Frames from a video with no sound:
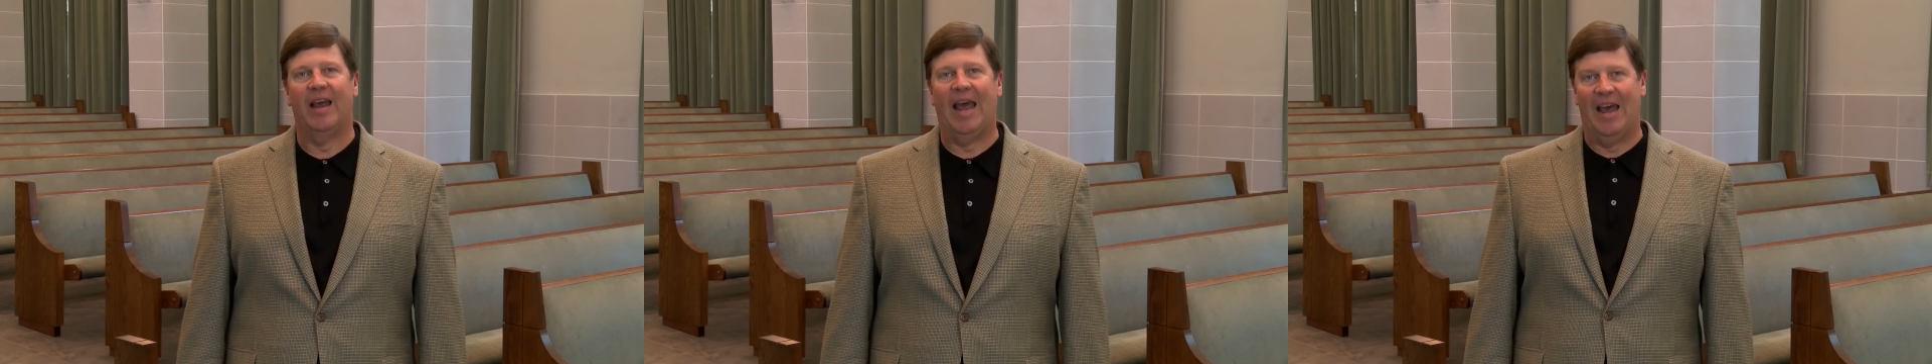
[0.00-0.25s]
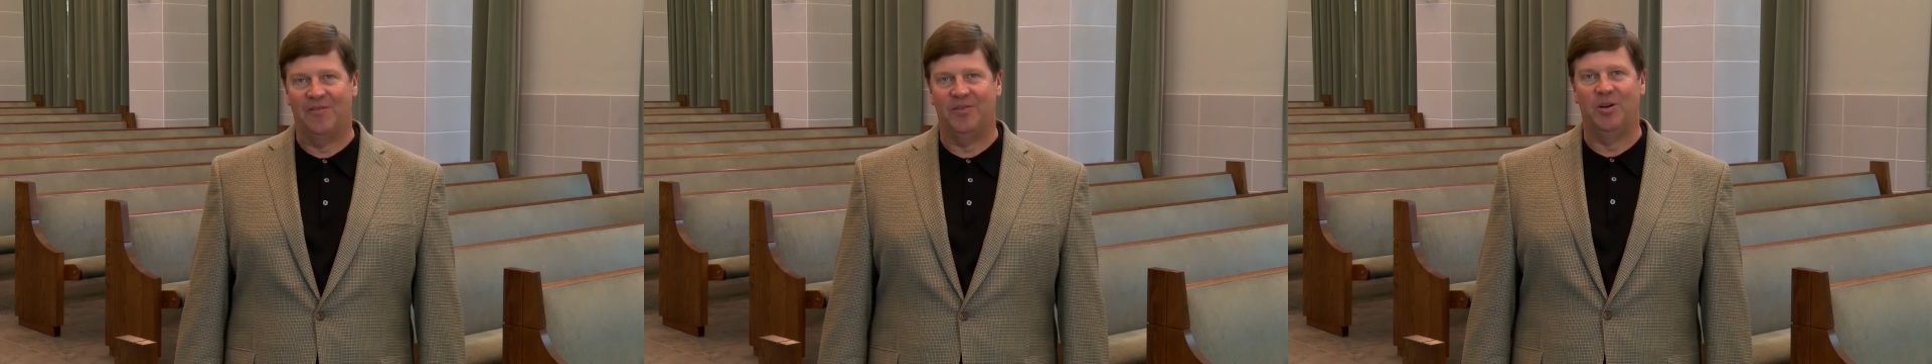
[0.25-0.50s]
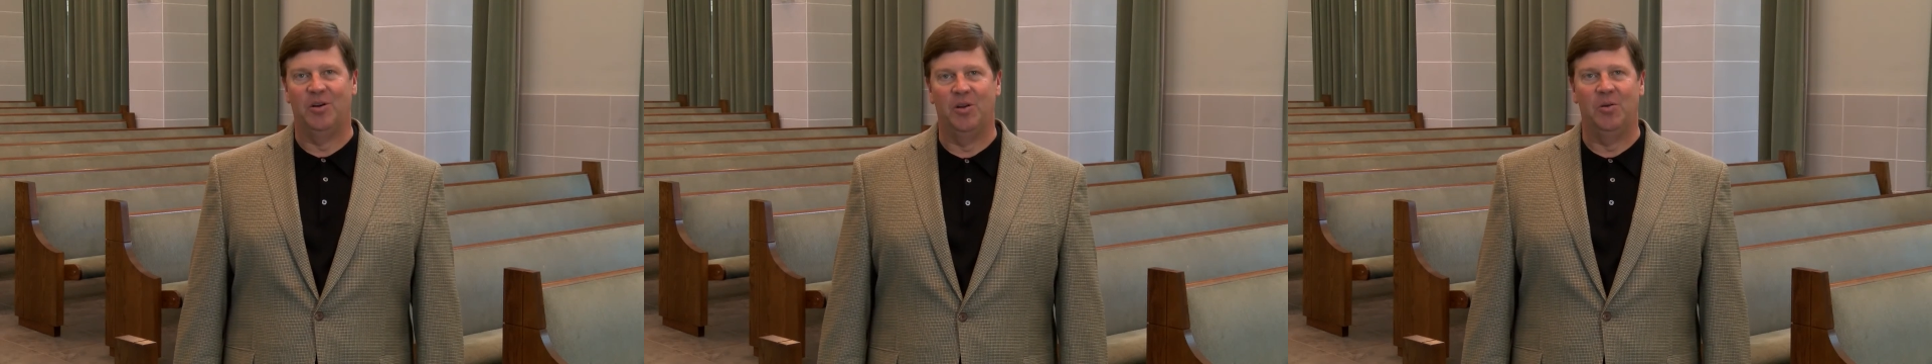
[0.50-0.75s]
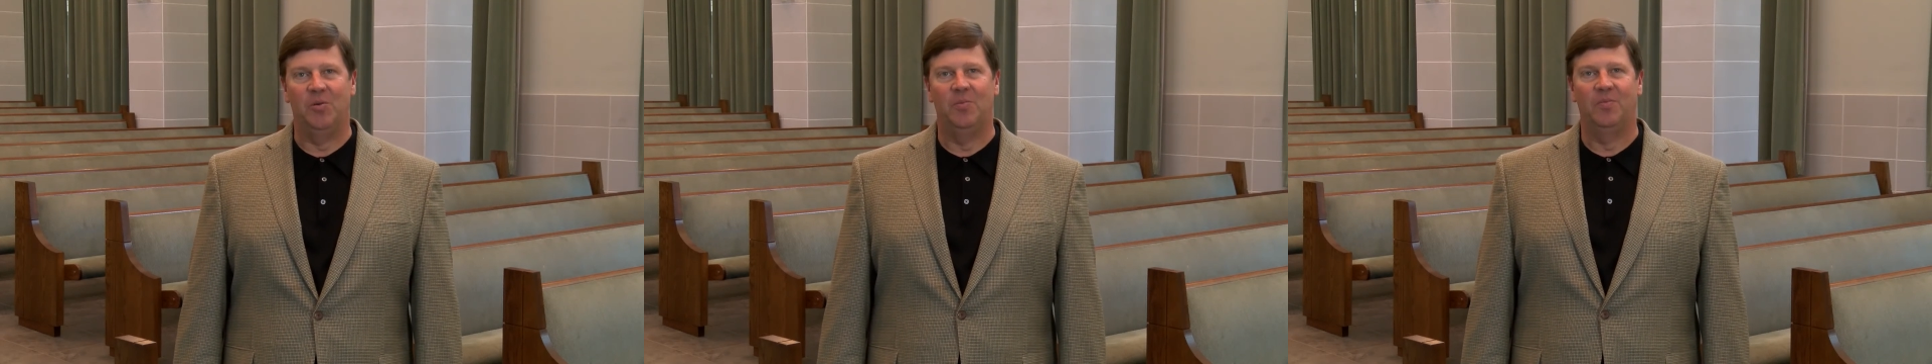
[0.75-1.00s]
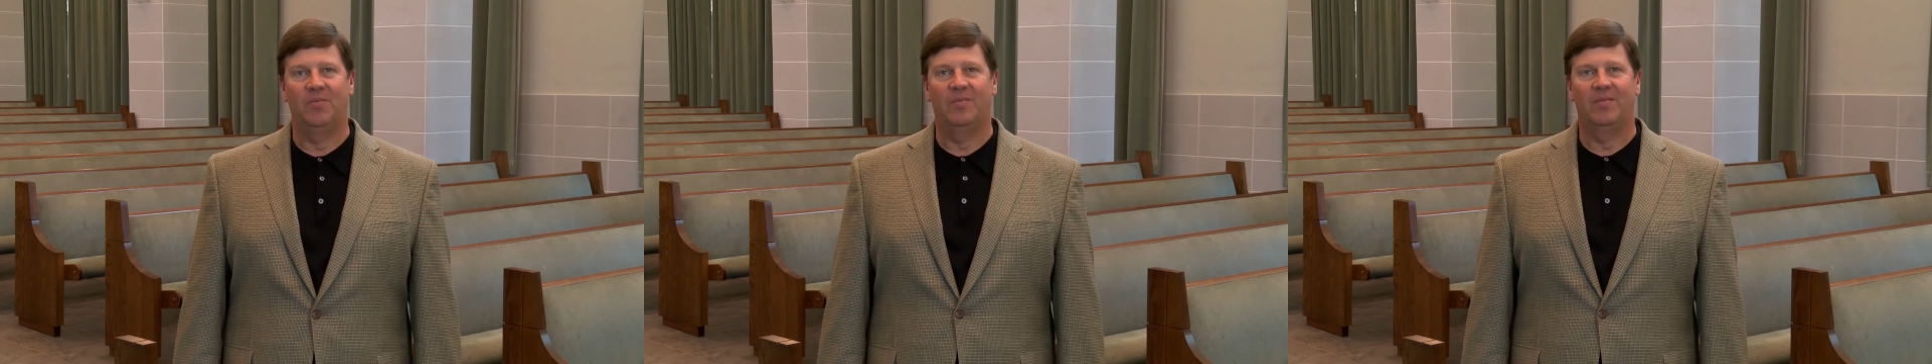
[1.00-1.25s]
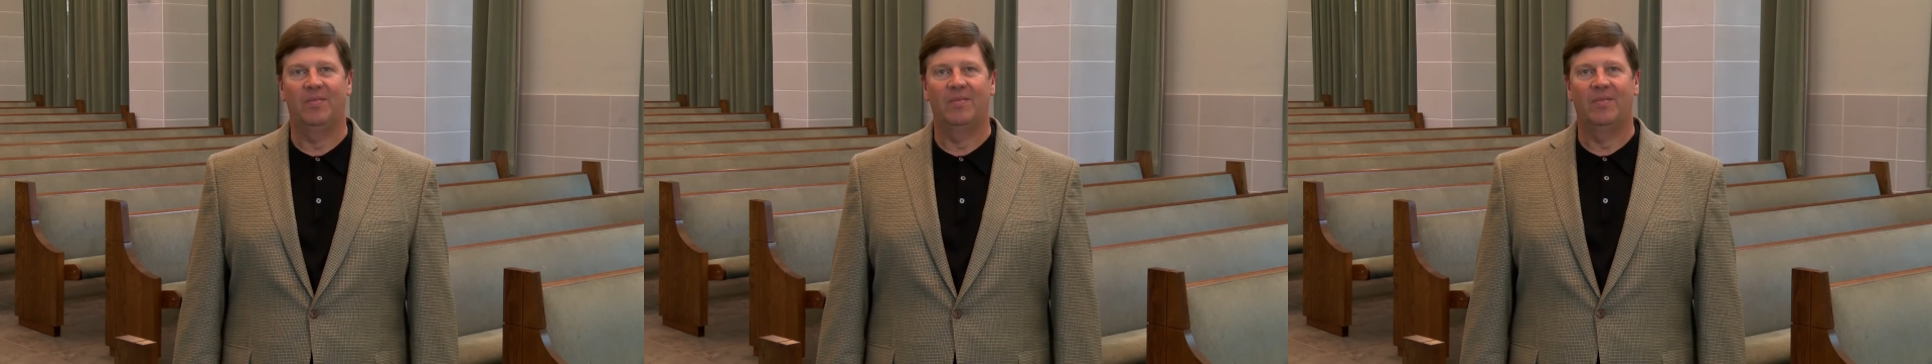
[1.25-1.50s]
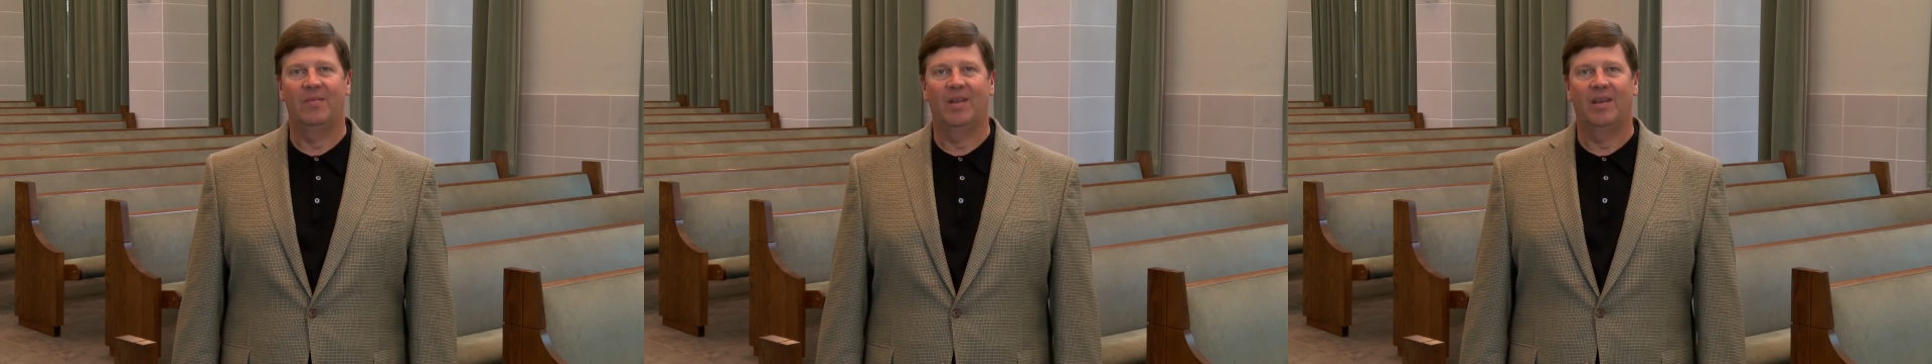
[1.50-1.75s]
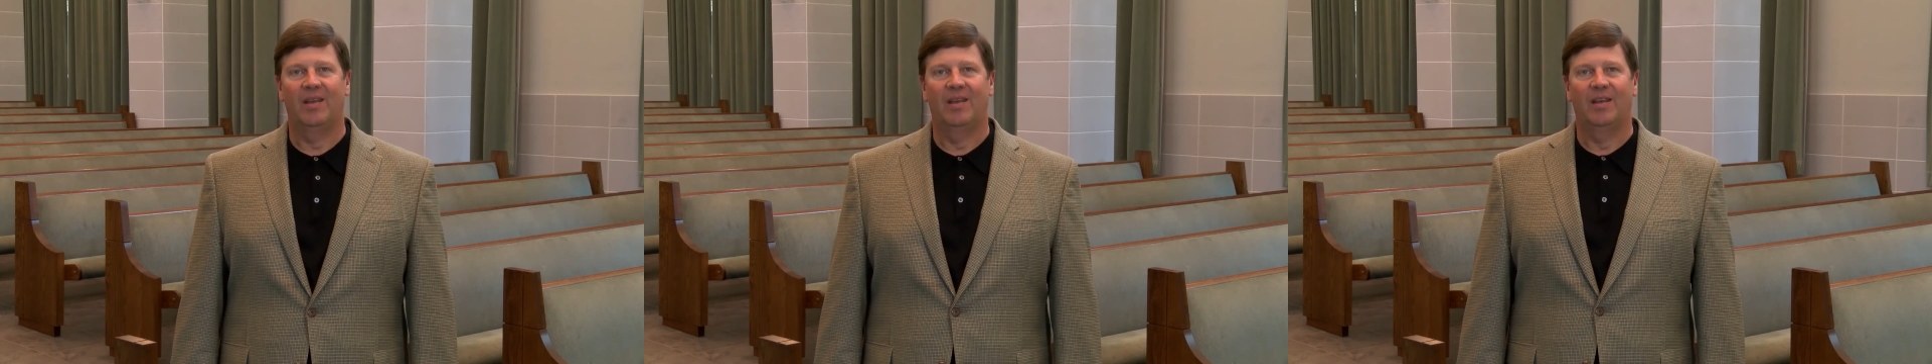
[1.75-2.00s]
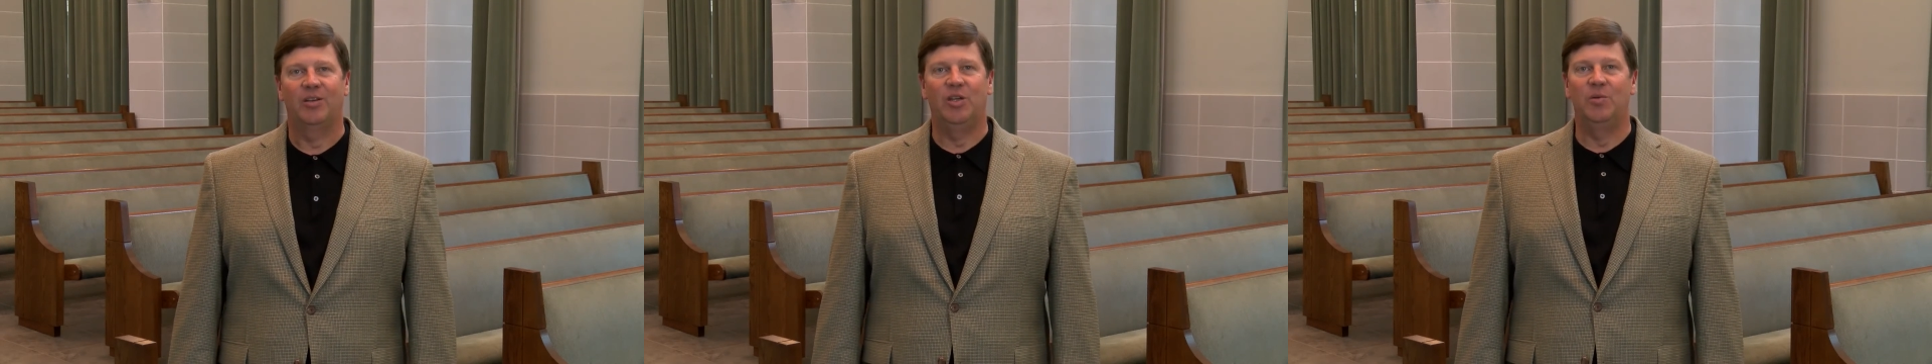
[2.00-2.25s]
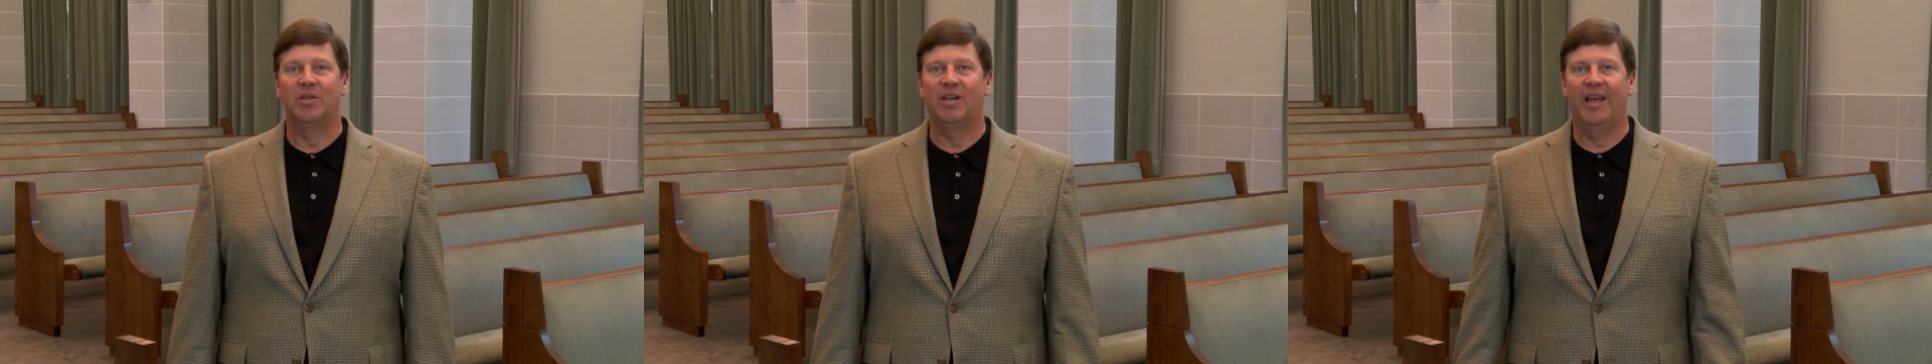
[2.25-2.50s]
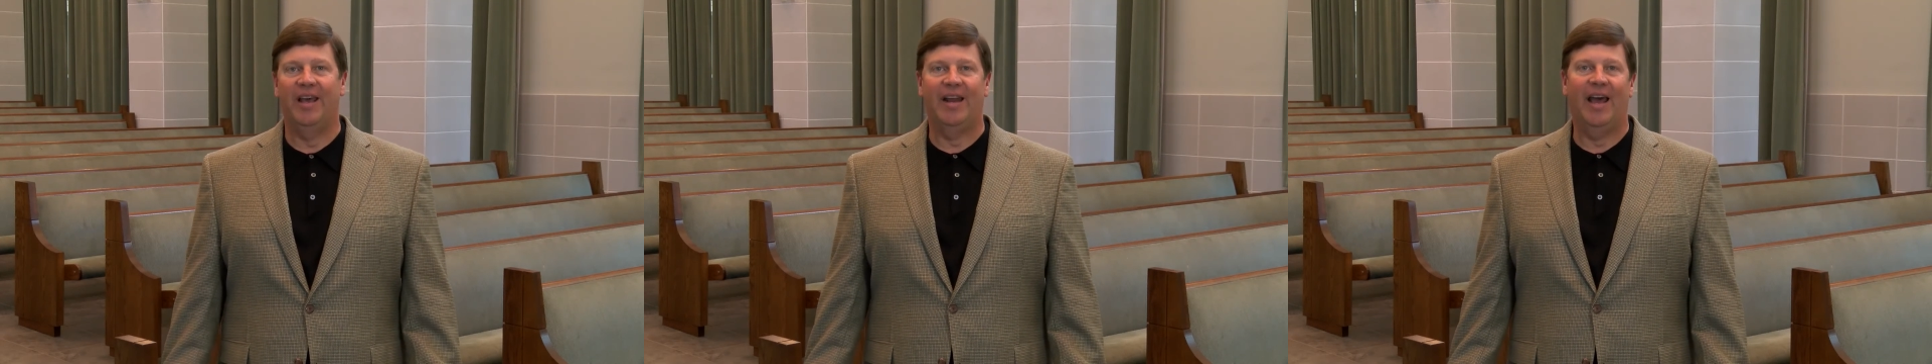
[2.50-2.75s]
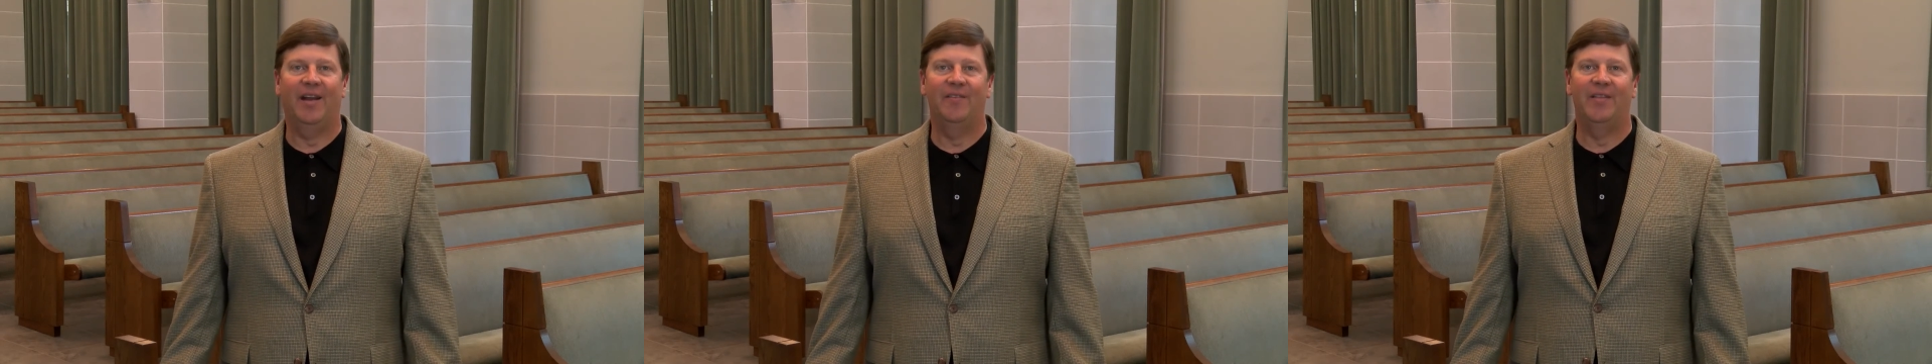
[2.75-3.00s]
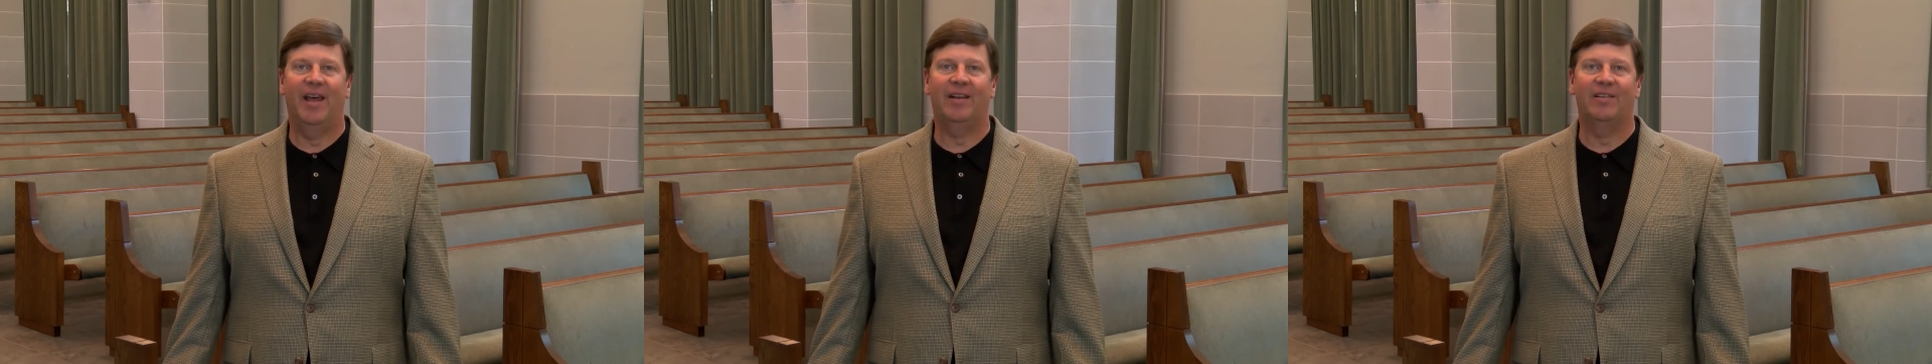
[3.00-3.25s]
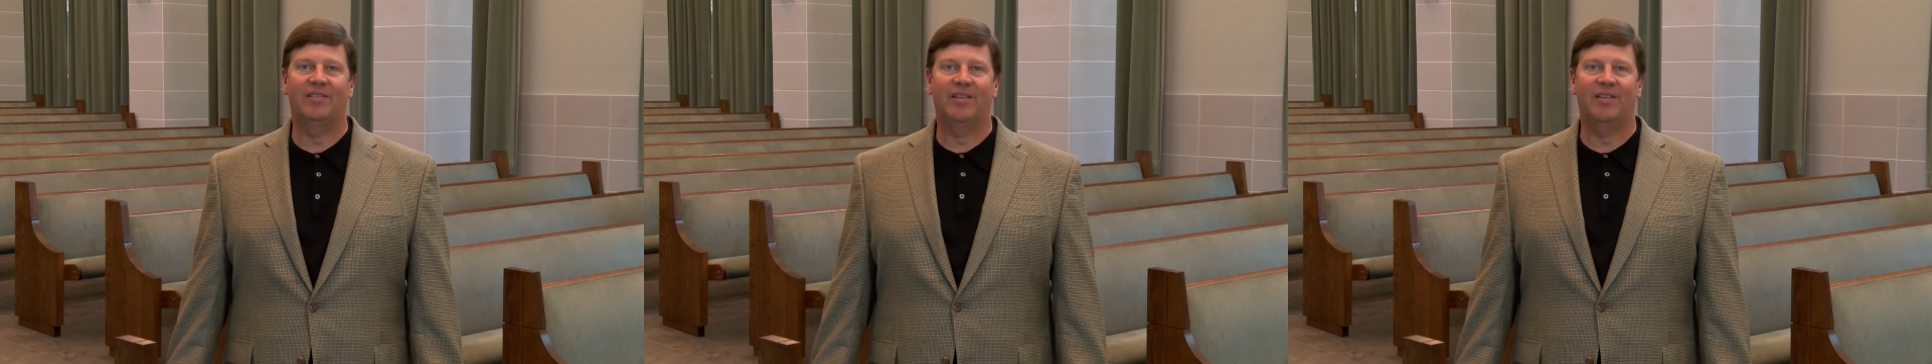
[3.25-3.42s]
after you." She was led out of that